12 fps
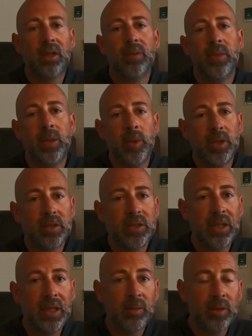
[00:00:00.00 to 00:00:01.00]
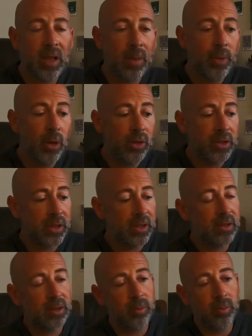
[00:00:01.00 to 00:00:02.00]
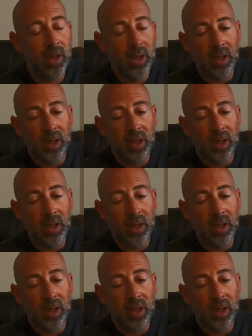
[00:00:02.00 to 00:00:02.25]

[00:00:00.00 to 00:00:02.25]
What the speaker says: Maybe it's needing, I'm noticing some